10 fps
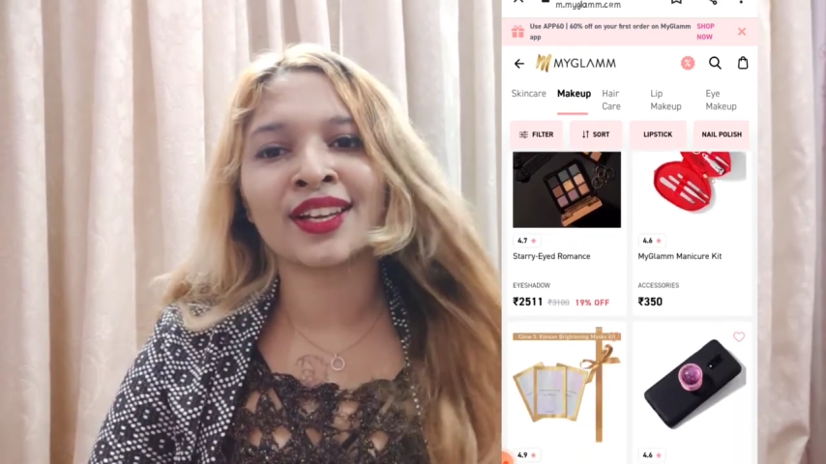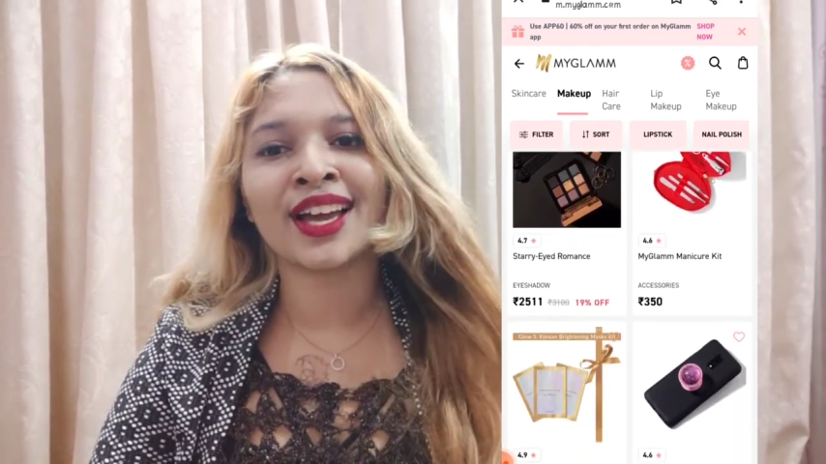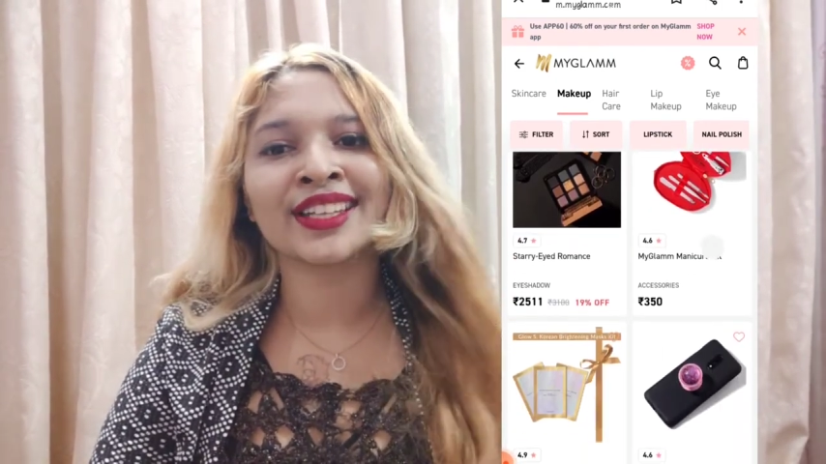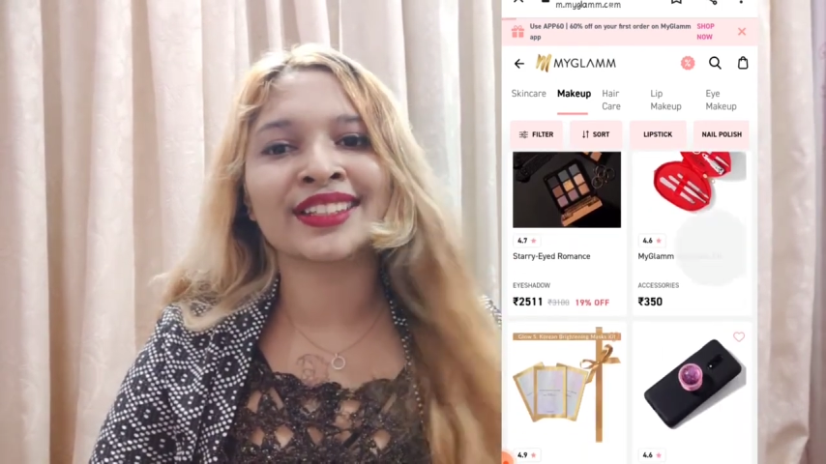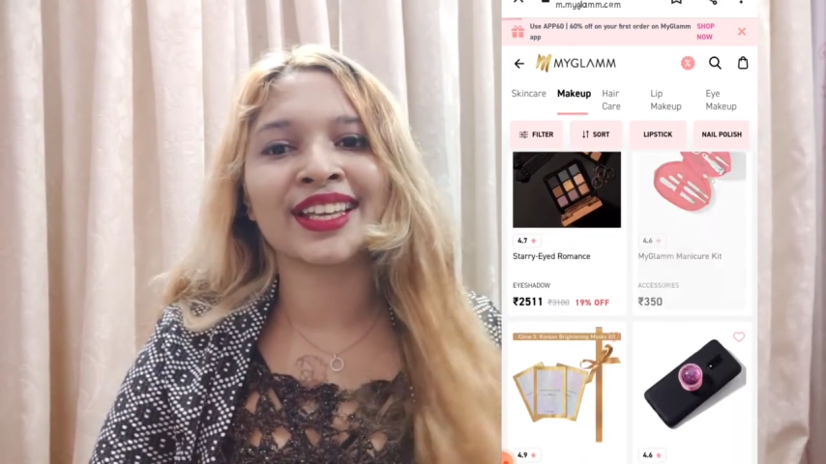
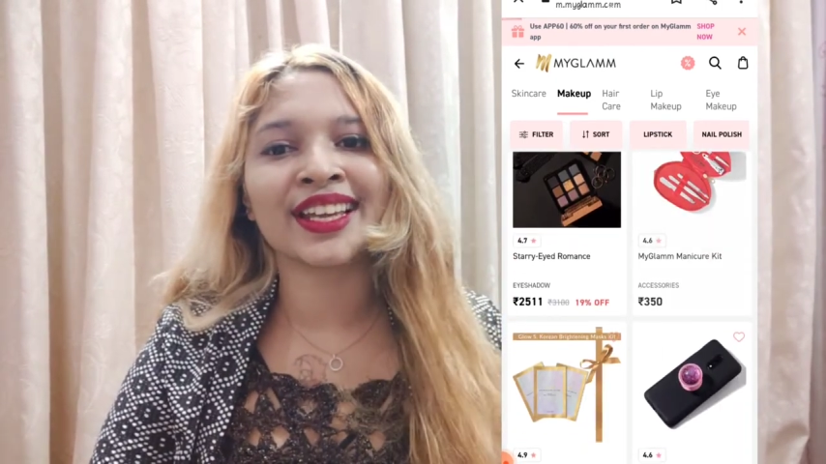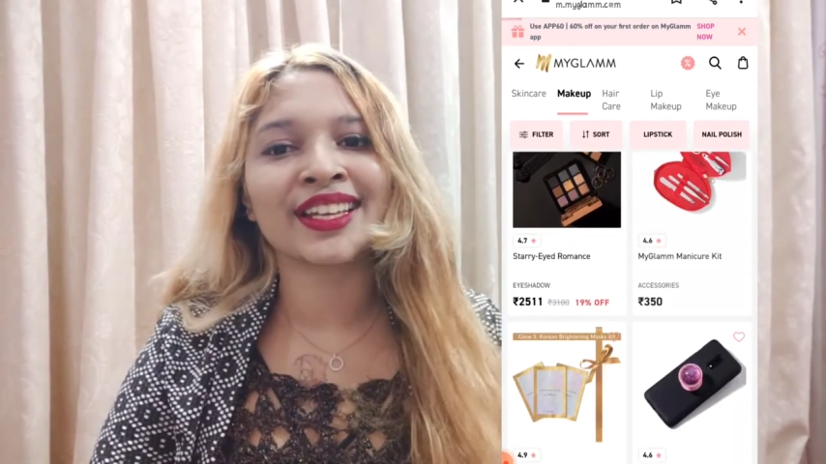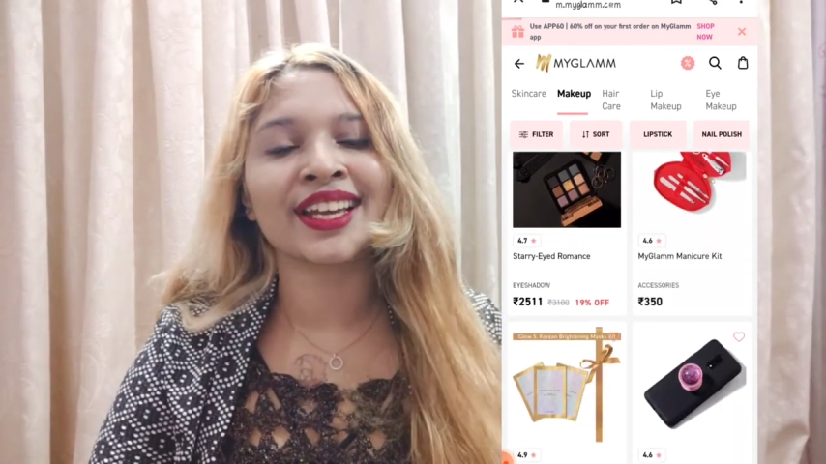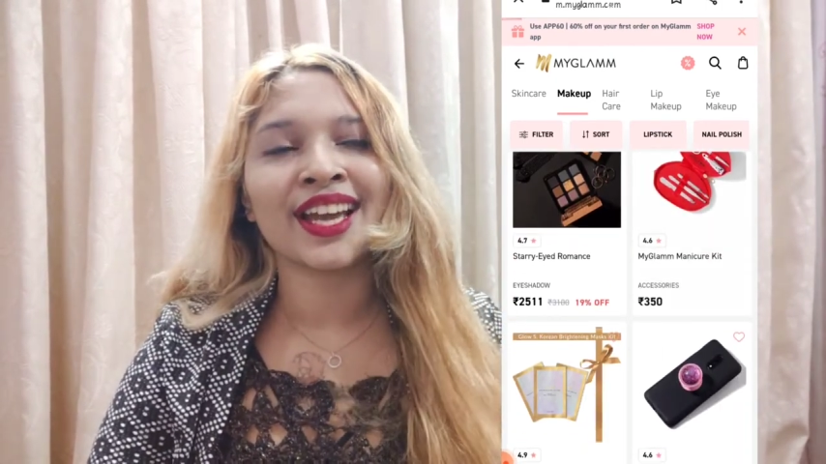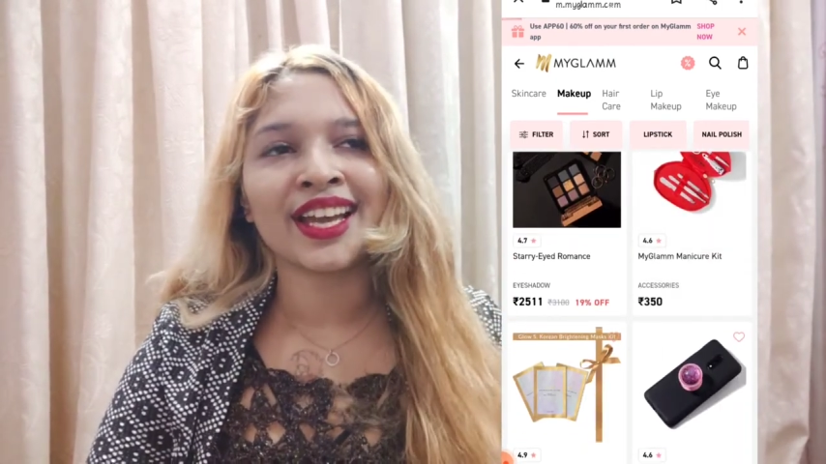I
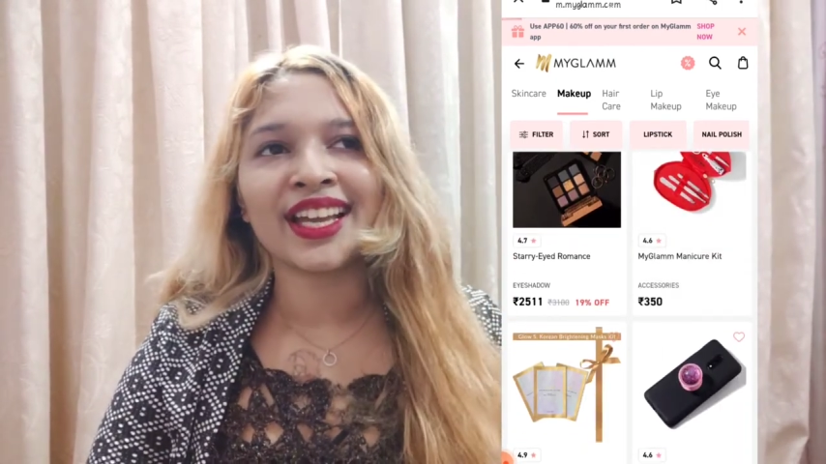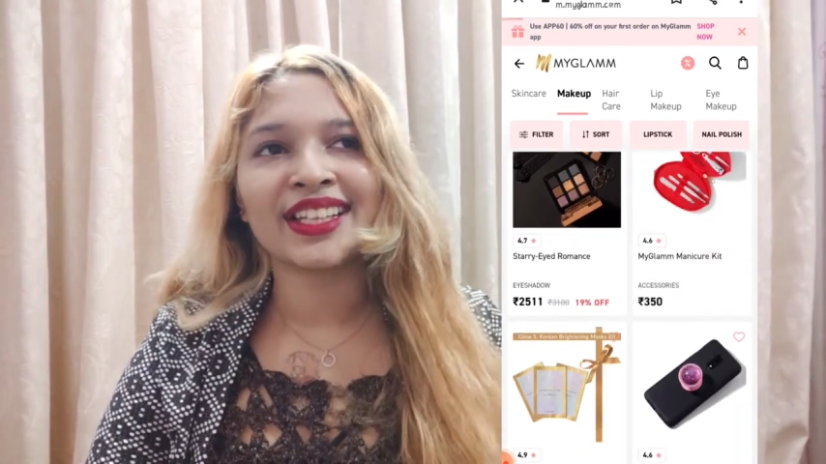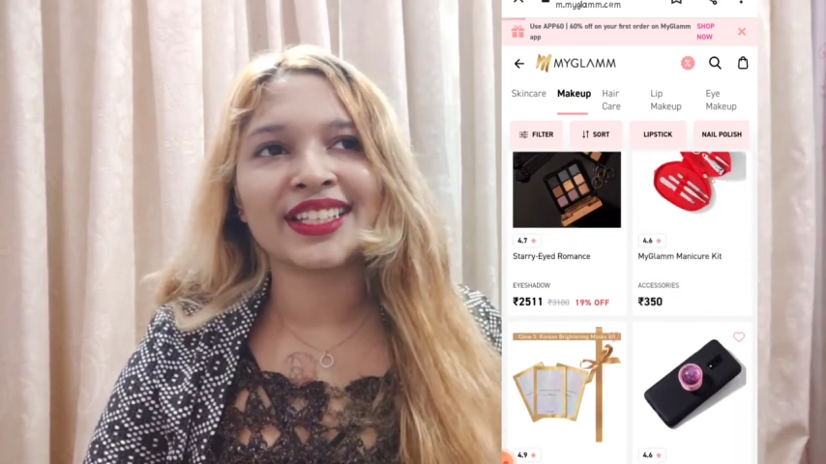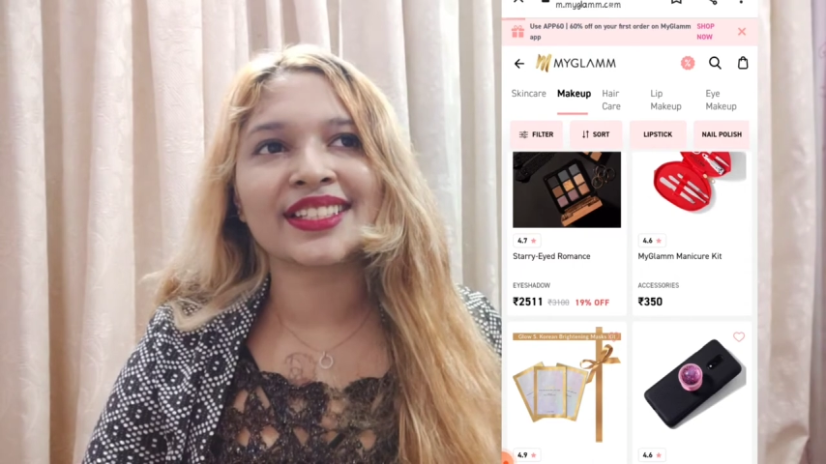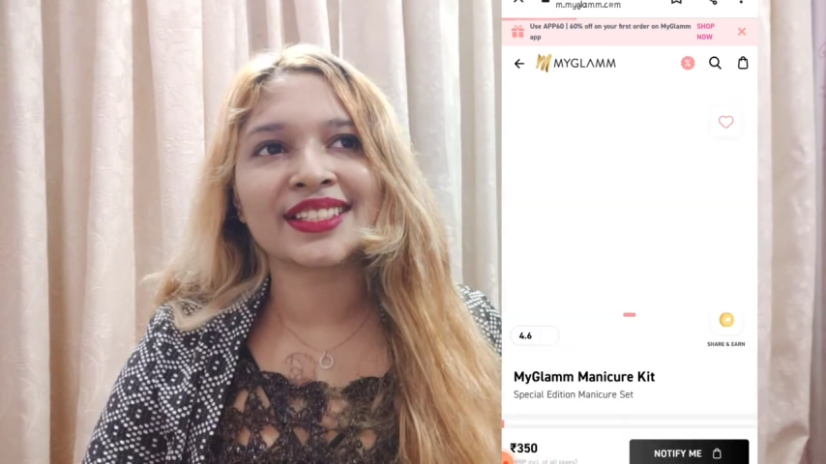think it
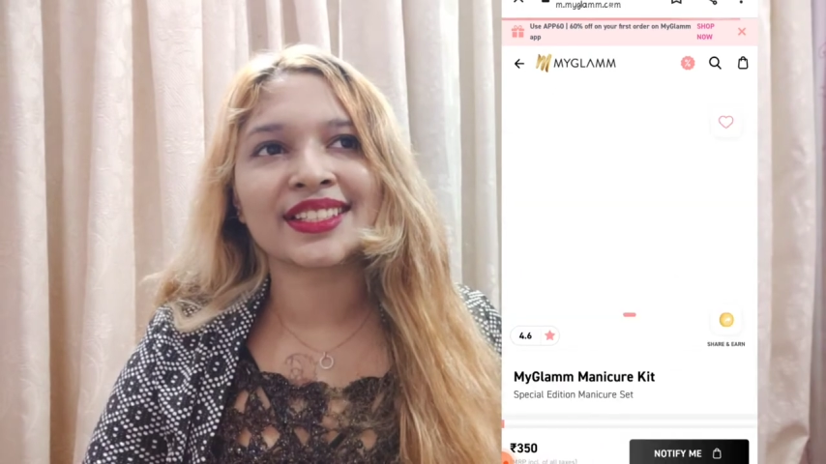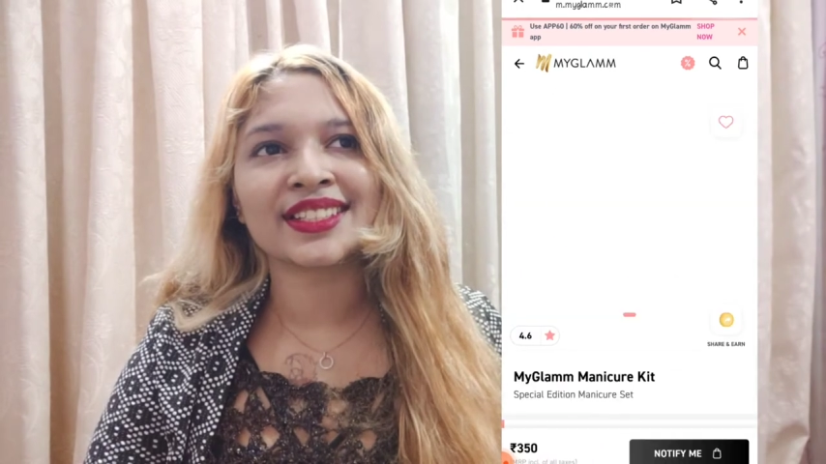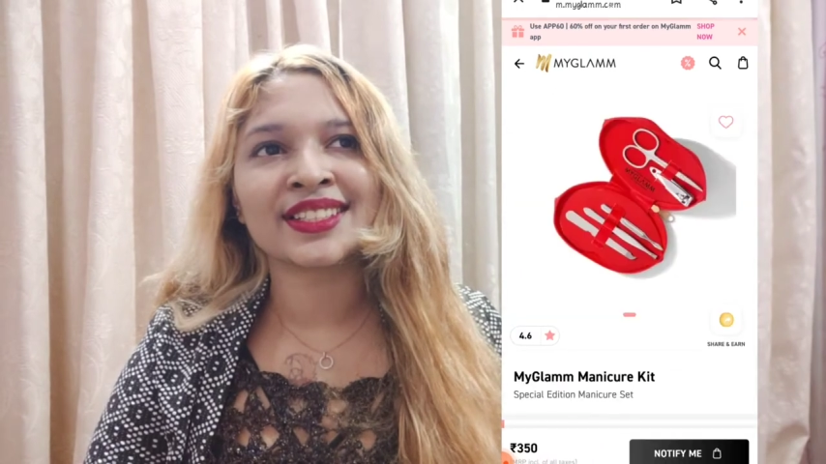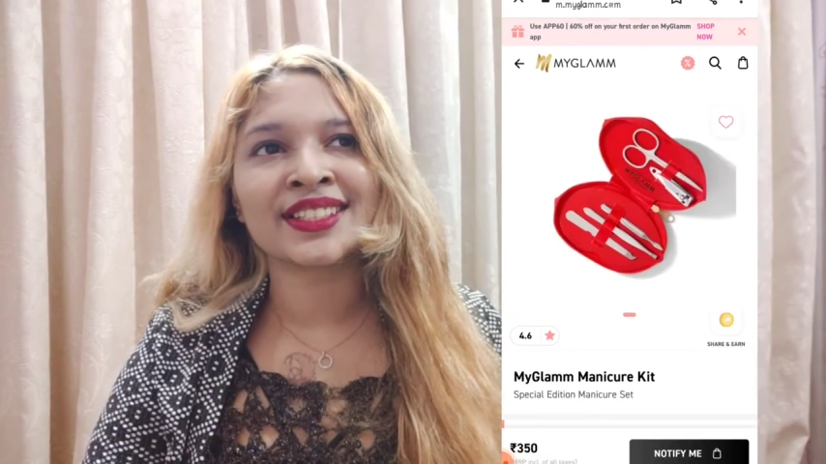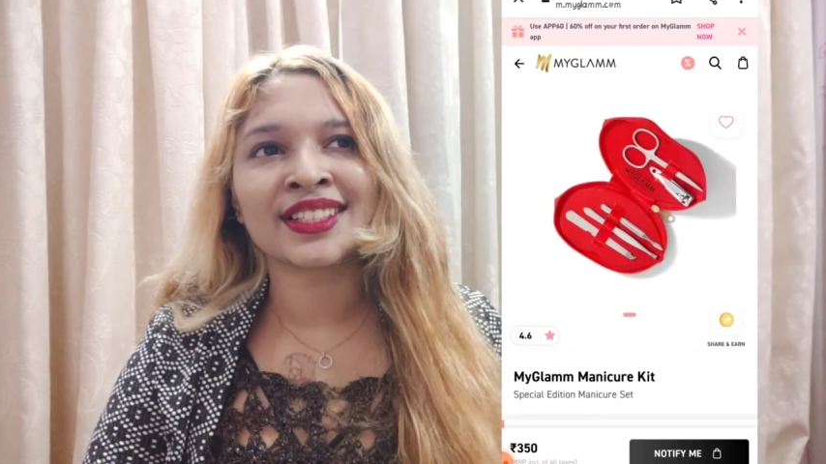is
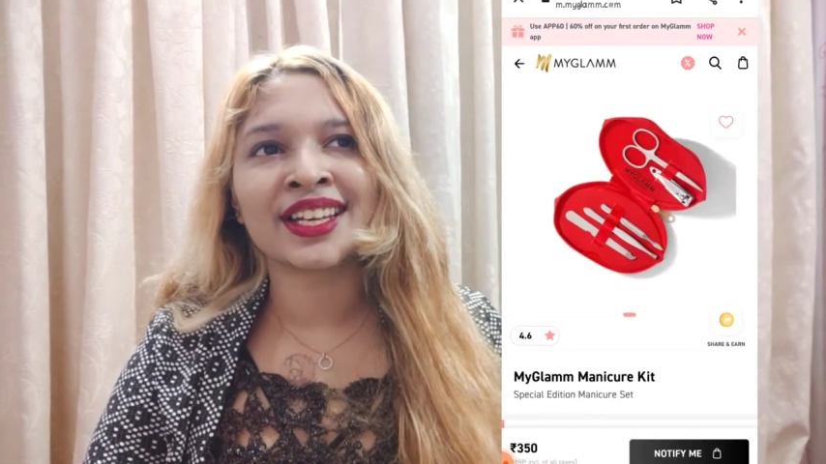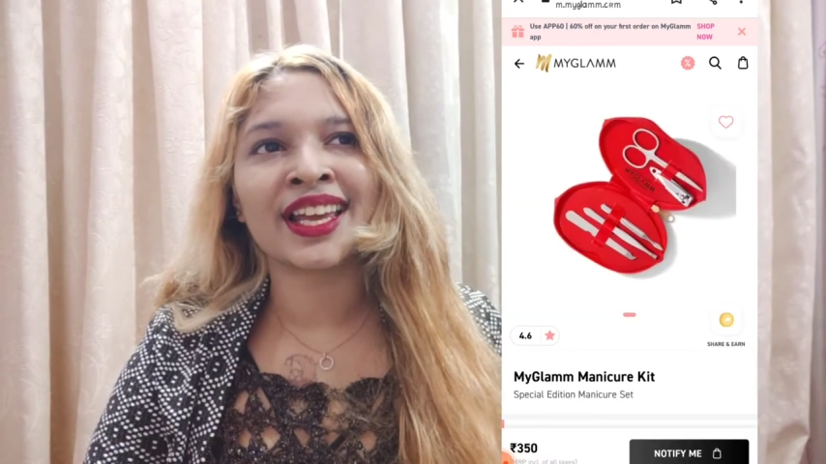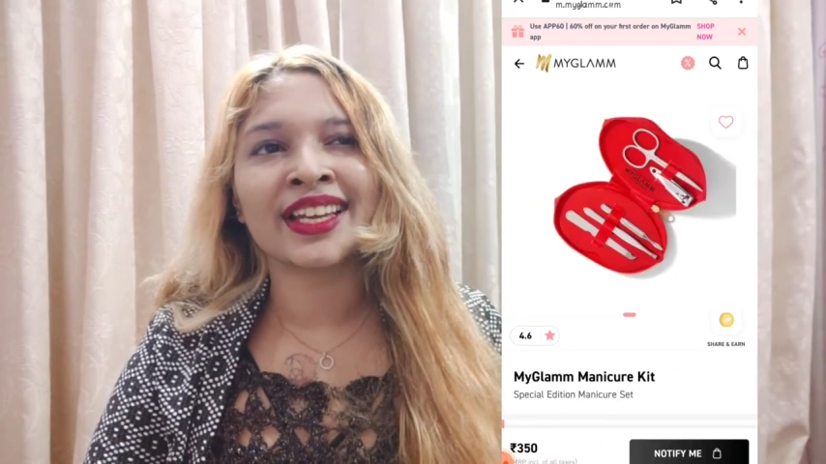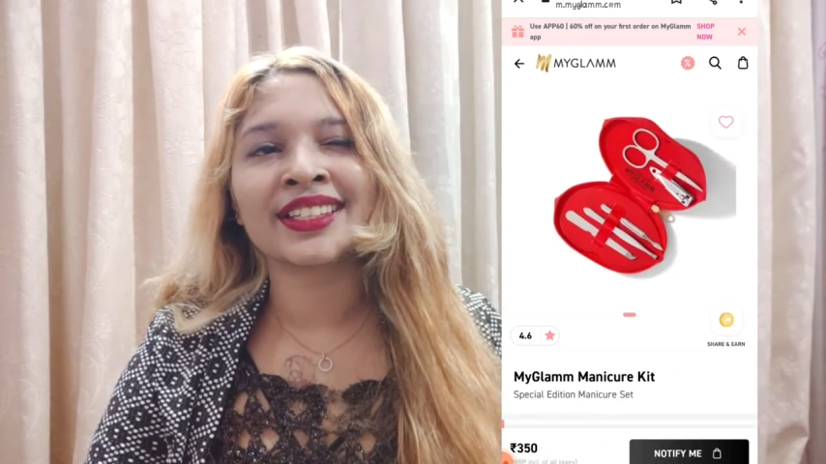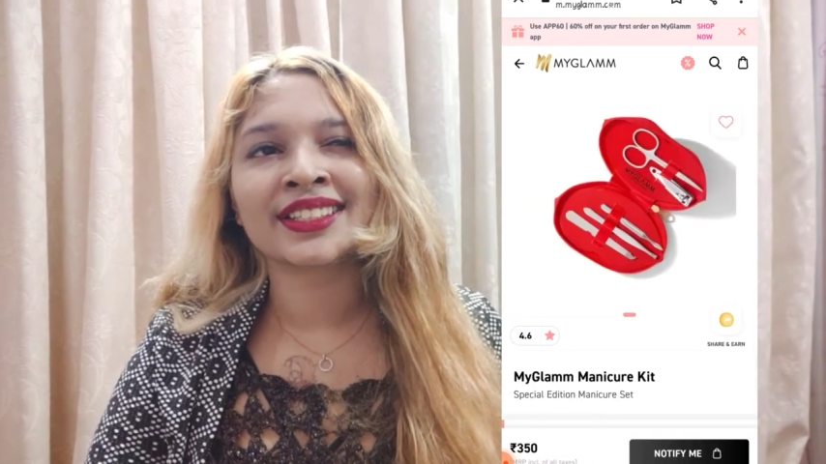
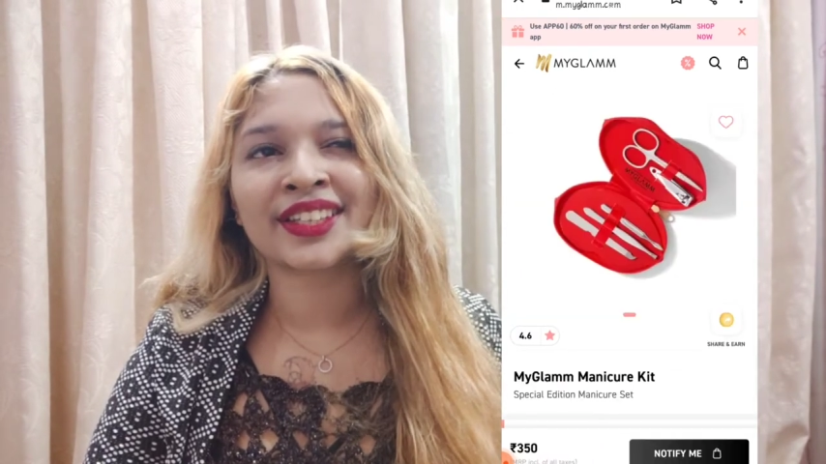like